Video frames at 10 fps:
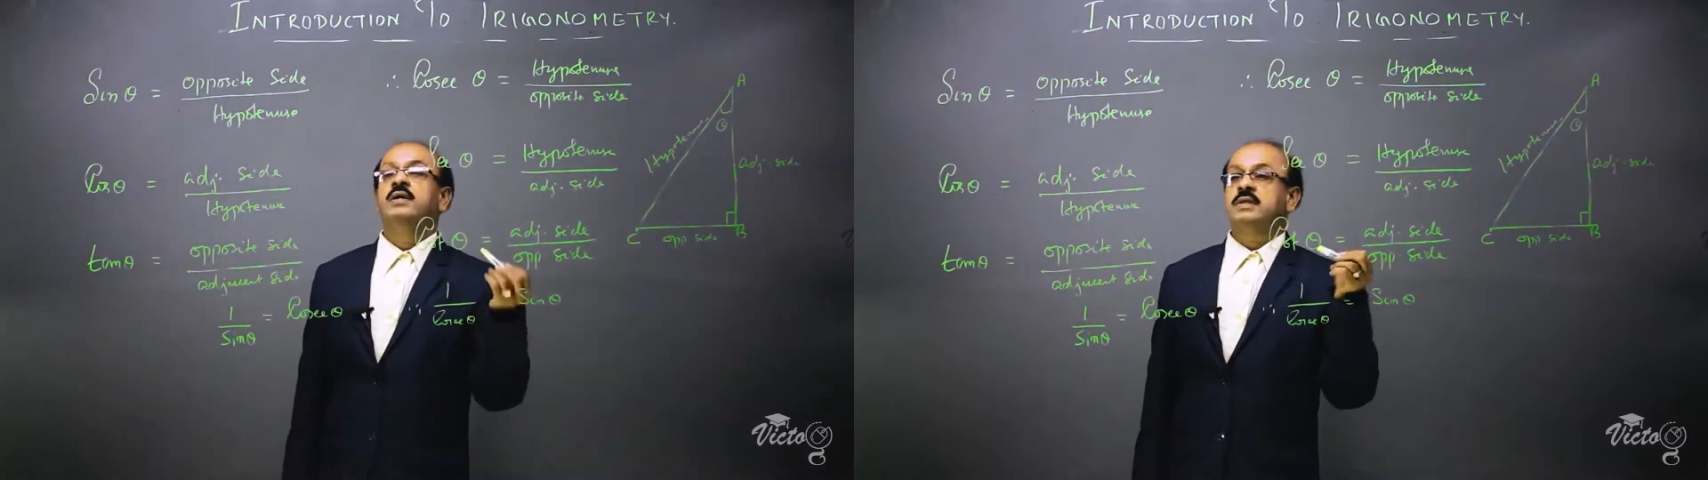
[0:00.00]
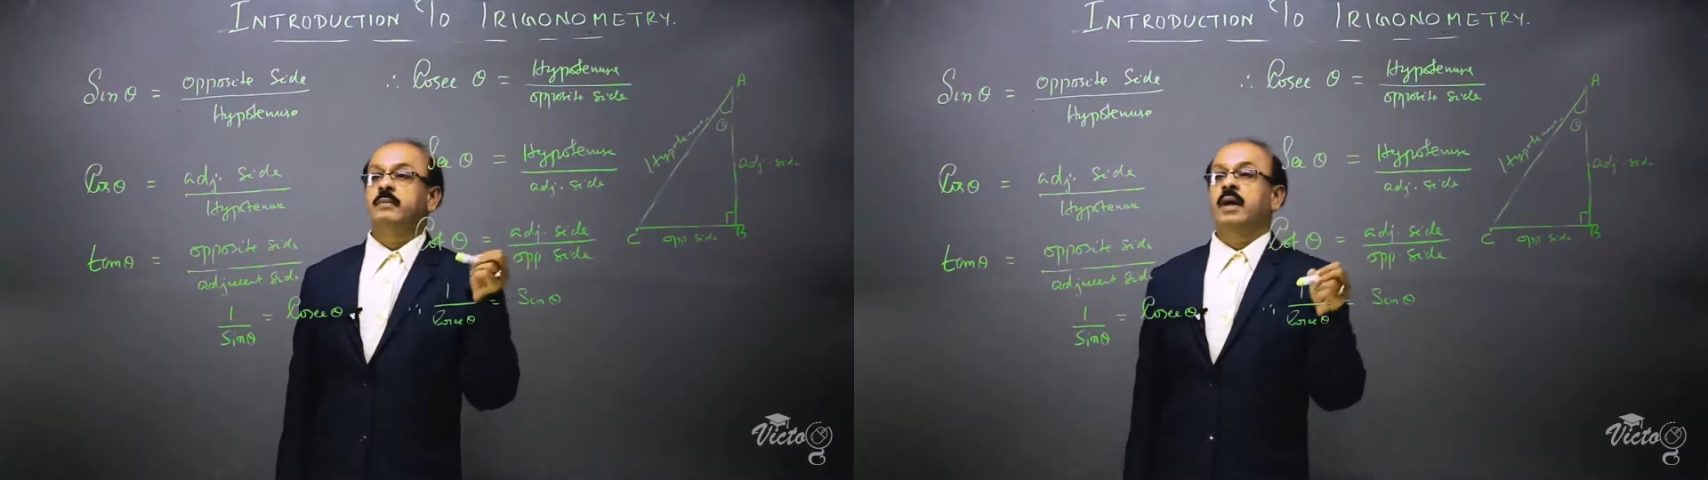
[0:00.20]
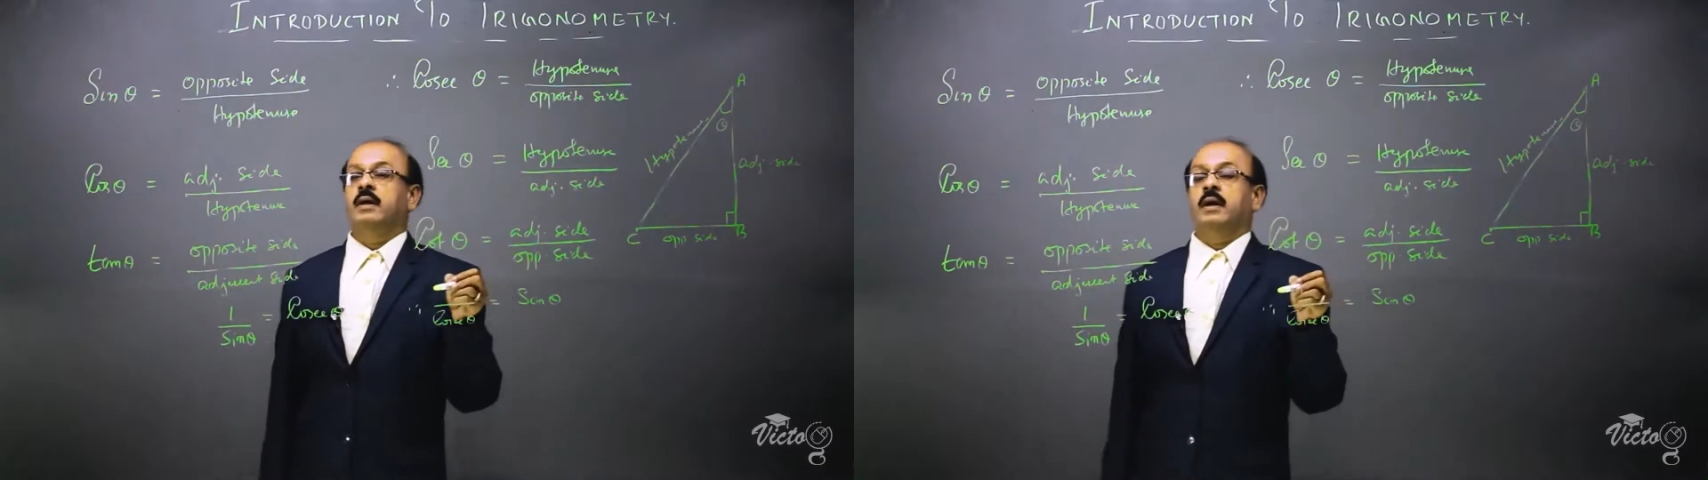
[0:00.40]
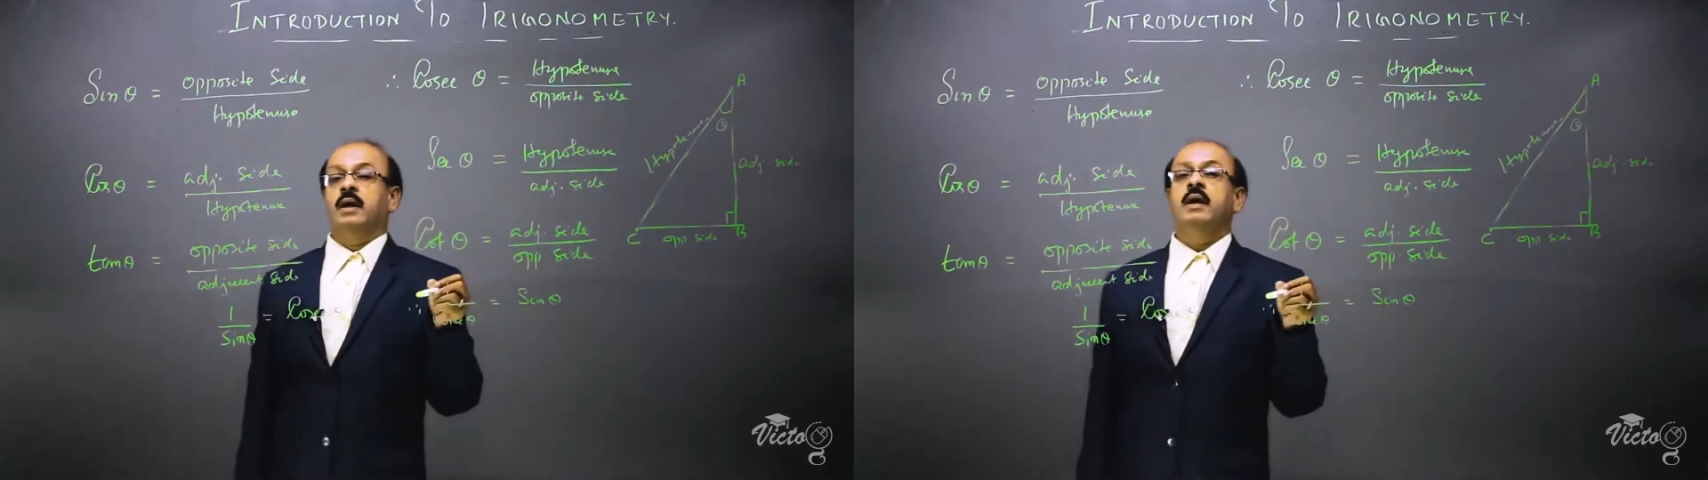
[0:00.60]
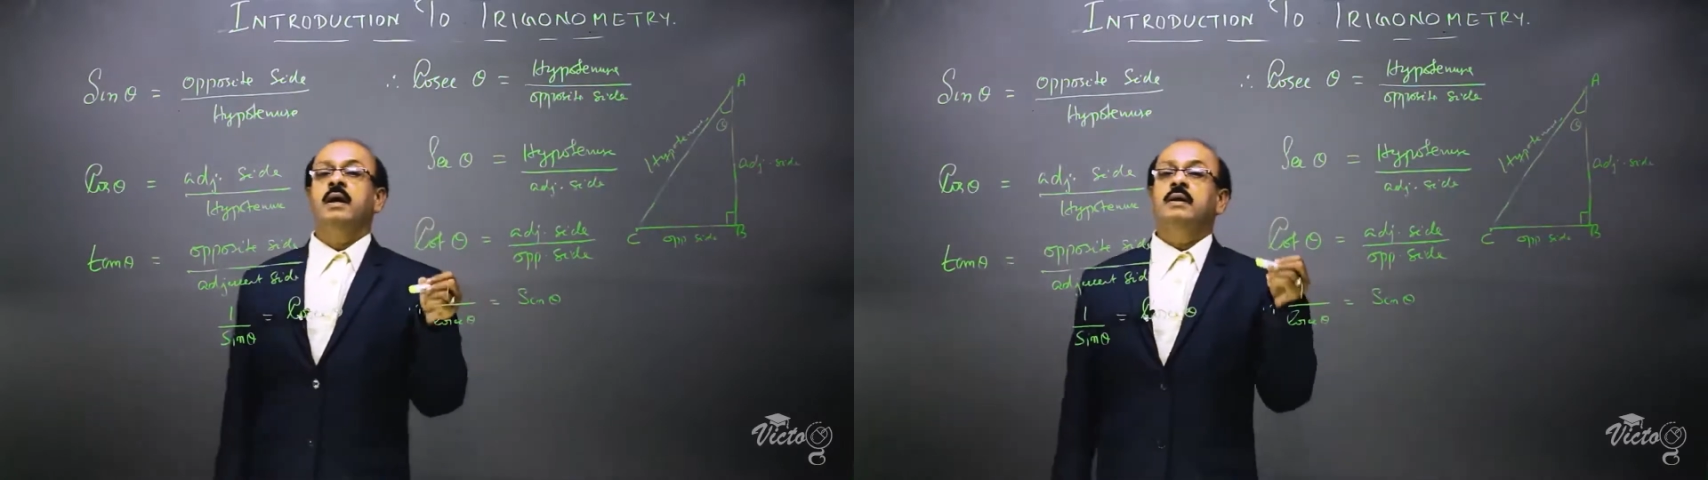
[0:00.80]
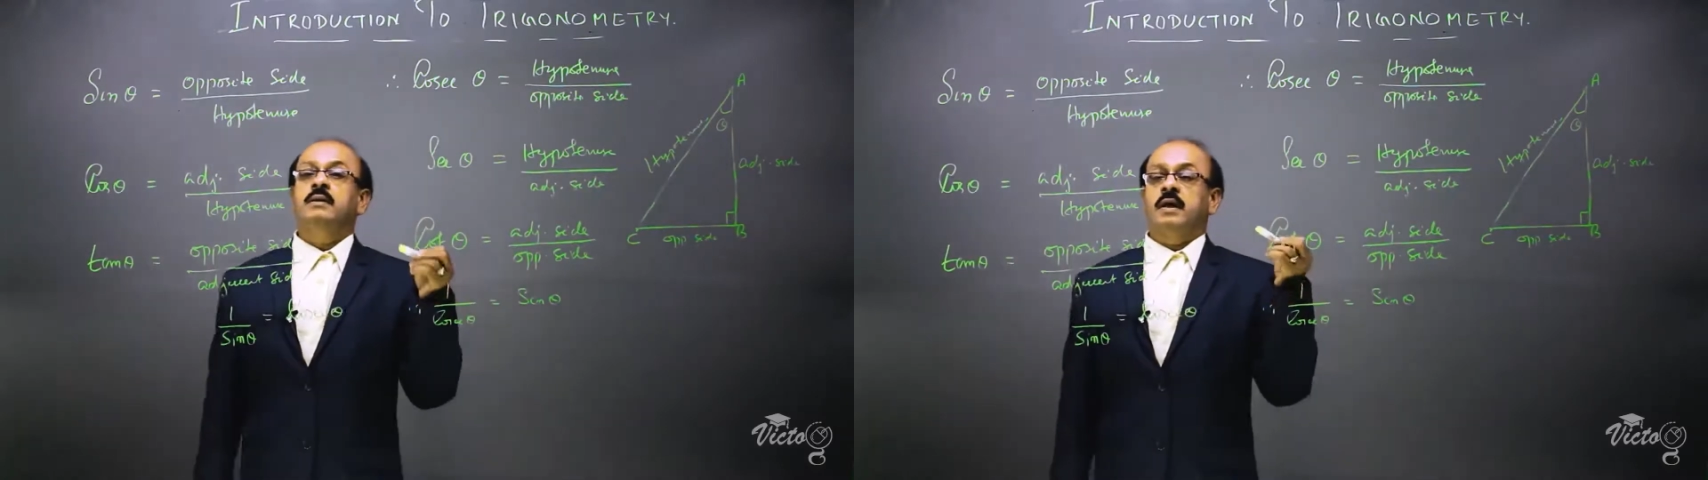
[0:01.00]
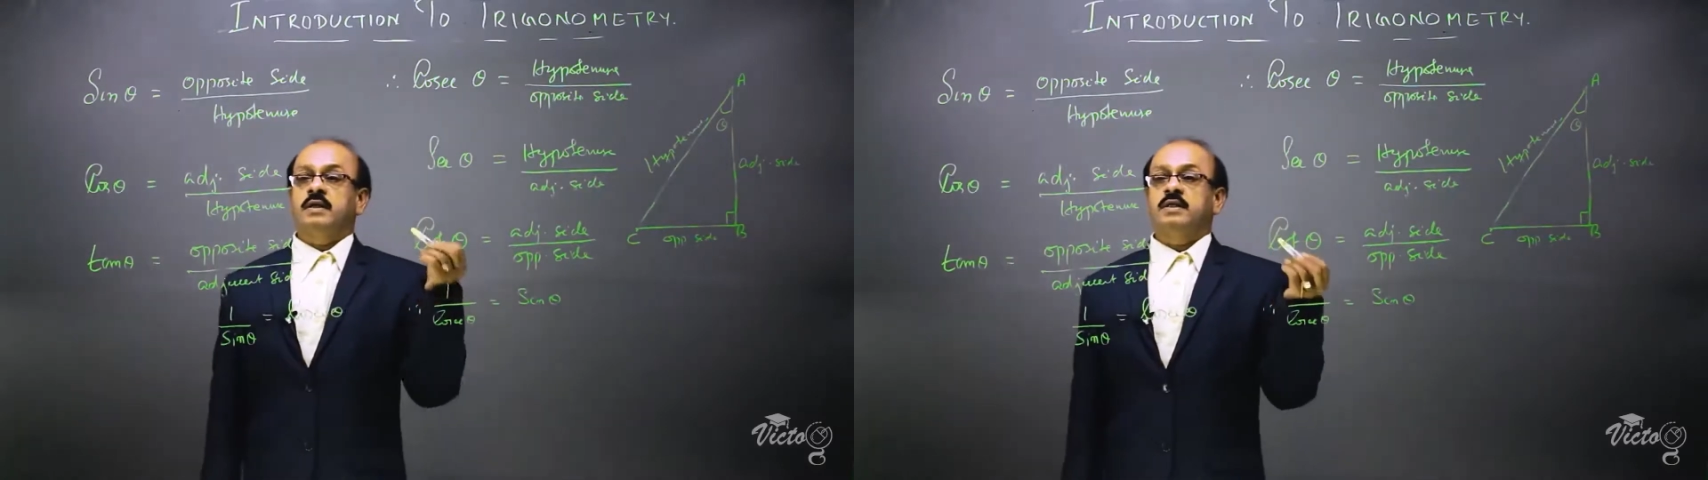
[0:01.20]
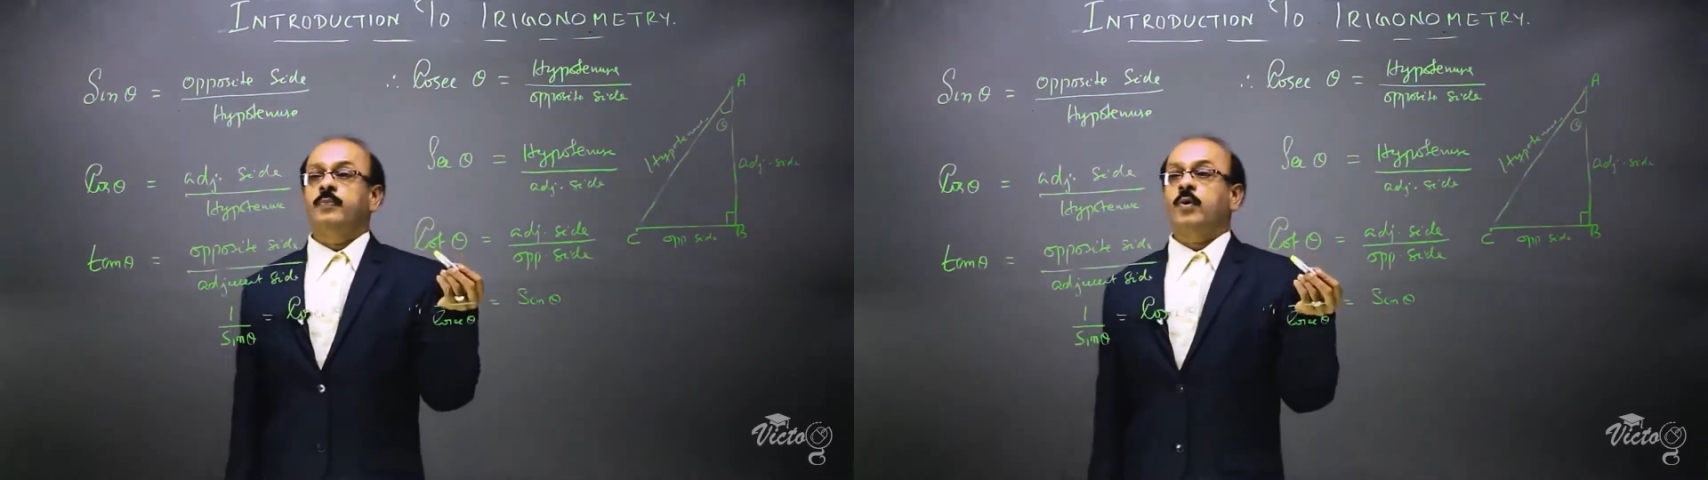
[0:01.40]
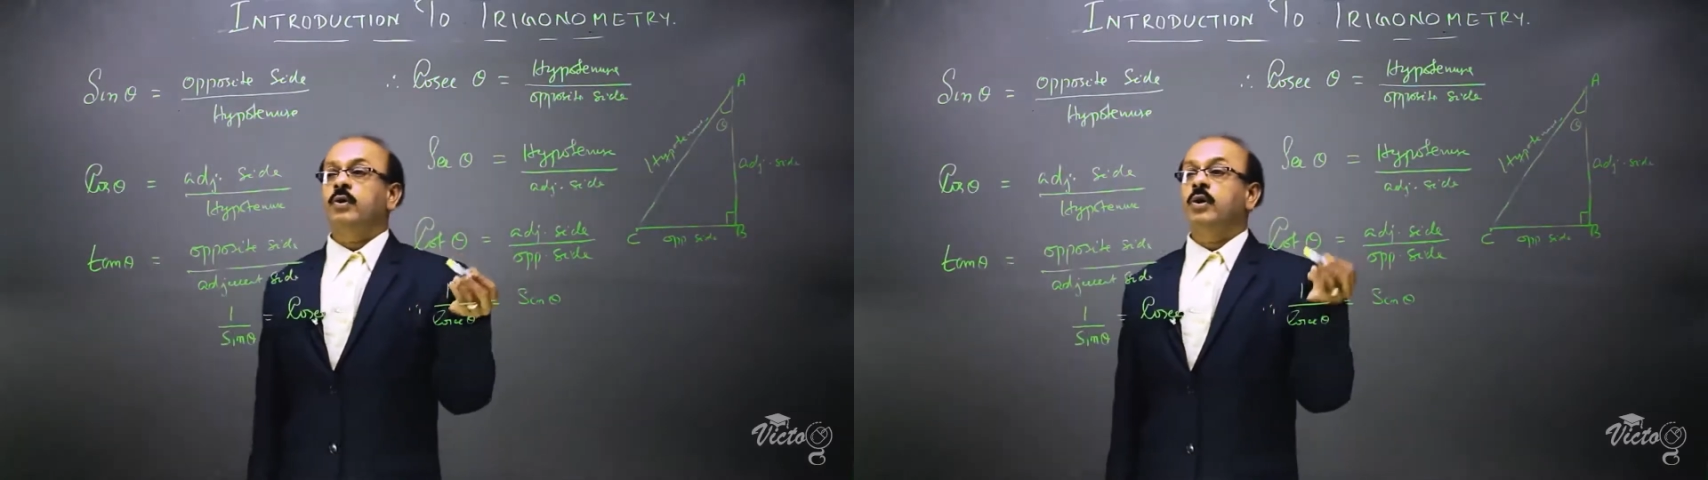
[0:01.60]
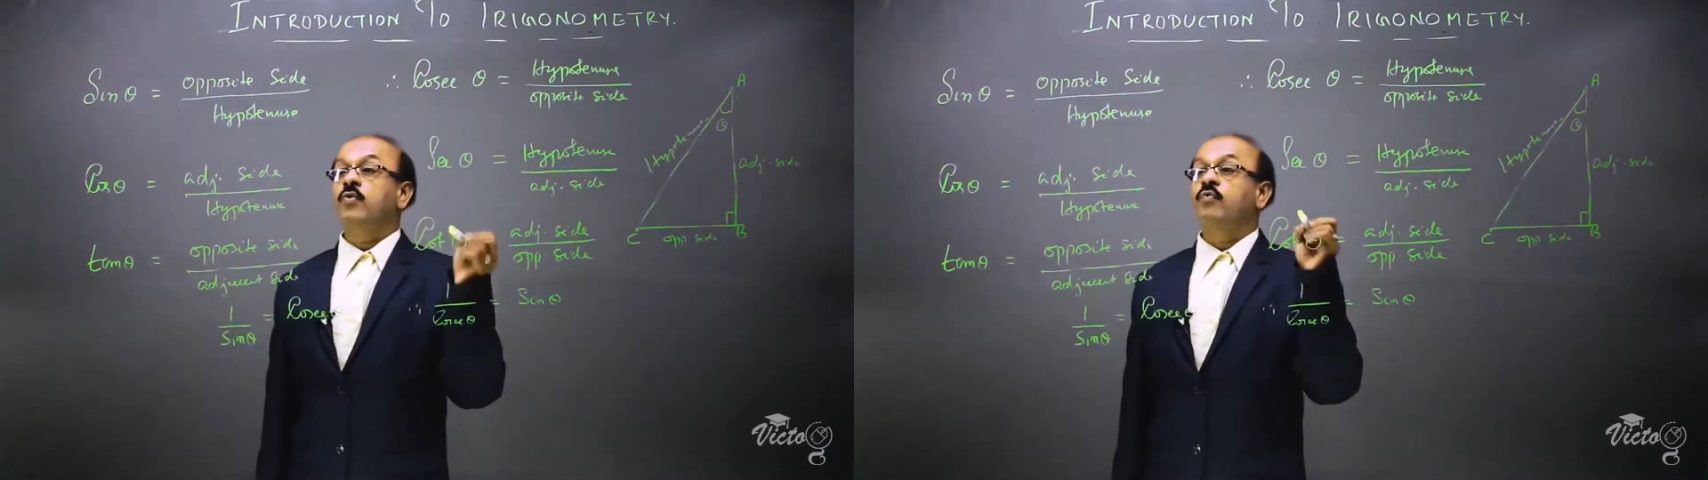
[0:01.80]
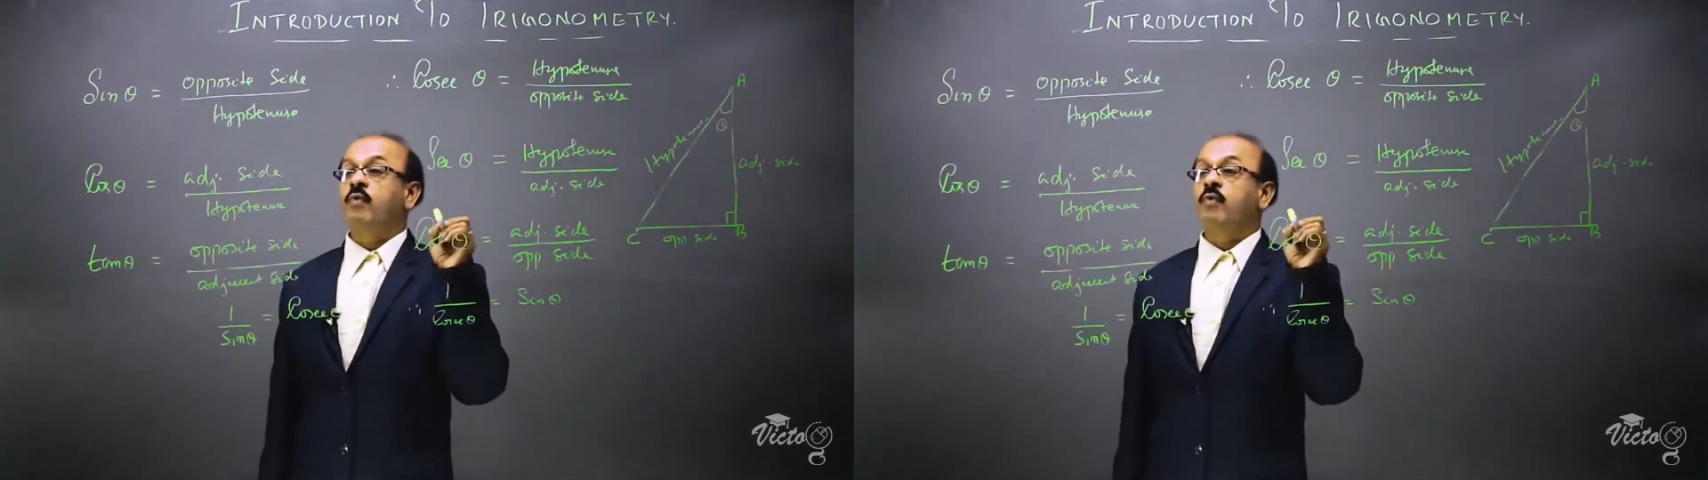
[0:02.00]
Similarly, the reciprocal of